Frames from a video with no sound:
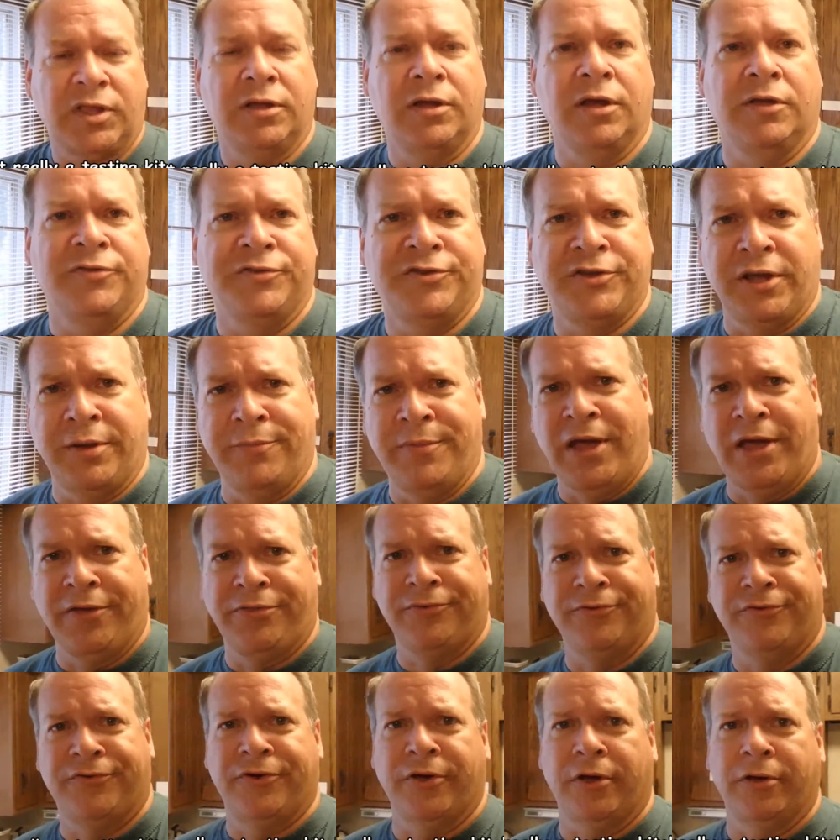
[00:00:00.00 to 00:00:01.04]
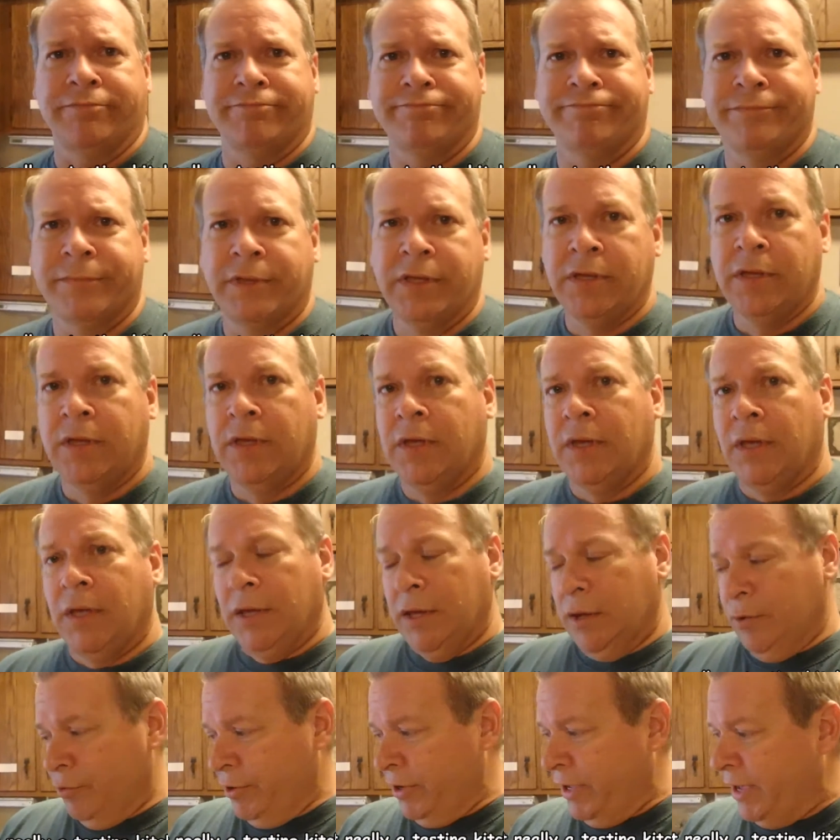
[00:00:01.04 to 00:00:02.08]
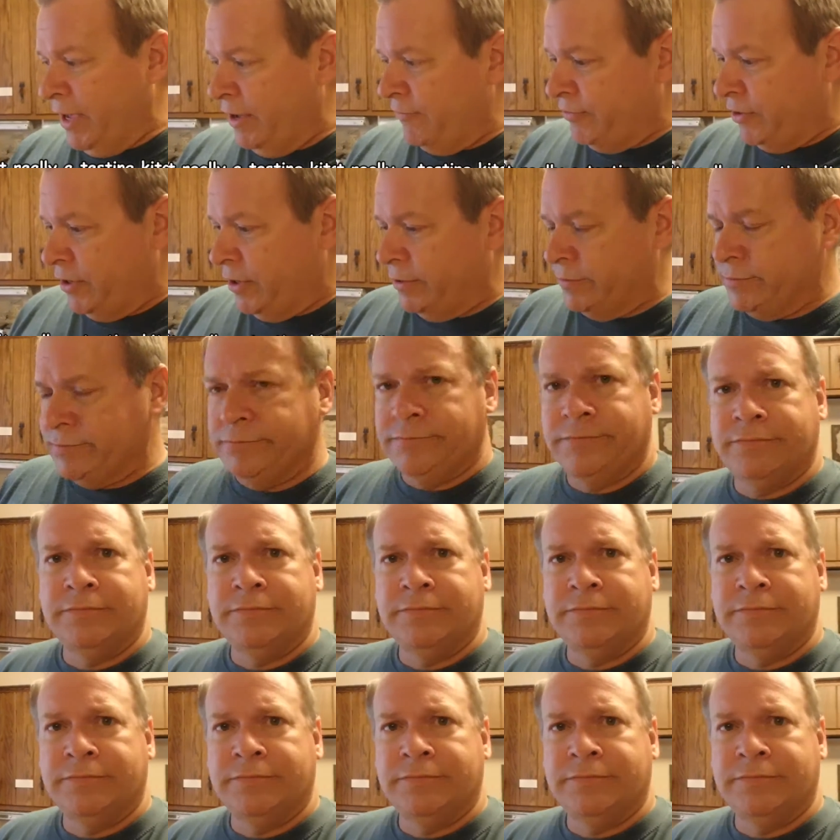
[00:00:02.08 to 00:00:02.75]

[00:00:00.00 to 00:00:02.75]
of the Jay Mathis Show, we have a